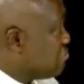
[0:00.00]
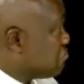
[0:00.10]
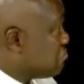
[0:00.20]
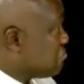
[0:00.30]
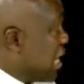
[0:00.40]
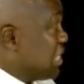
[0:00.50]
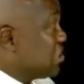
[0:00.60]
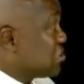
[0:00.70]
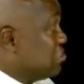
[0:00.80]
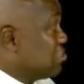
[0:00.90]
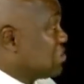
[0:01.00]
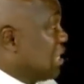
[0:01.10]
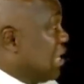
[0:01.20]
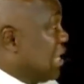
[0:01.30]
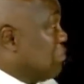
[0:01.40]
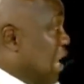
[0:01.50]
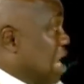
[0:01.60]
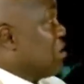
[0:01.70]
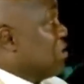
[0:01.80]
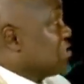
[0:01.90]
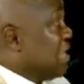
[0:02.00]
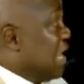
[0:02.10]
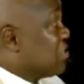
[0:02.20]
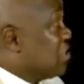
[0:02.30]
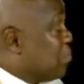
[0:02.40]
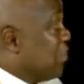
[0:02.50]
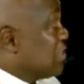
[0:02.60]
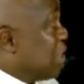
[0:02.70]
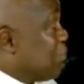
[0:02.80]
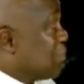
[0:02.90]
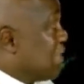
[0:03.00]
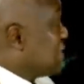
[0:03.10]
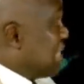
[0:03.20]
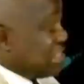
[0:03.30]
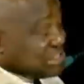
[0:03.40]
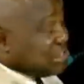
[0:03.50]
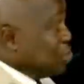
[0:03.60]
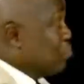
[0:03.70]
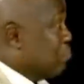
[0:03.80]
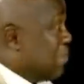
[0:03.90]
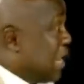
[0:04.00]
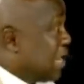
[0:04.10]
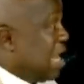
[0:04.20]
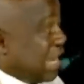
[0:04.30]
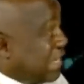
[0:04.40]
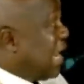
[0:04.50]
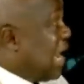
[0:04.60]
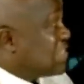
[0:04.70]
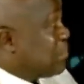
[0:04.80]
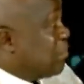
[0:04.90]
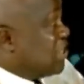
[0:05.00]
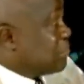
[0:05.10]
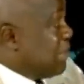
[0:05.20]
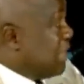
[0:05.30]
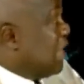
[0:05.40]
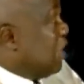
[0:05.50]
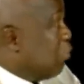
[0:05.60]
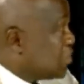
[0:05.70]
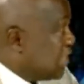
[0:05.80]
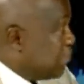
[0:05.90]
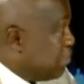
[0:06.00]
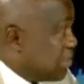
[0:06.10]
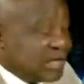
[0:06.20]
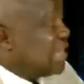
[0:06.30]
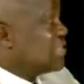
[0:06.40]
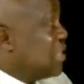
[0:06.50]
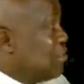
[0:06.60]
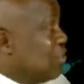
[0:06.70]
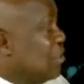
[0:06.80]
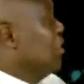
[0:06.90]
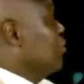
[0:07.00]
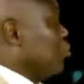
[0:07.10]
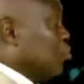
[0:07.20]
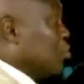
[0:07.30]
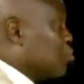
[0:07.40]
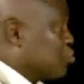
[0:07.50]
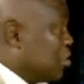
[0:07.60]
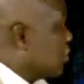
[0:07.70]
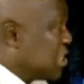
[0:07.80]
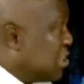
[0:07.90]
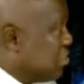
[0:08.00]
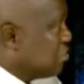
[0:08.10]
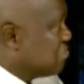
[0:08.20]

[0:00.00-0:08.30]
I just looked and I got there to the police headquarters. I didn't see no mark. And I asked the policeman, was anybody here? They said no. Did you also show? They said no.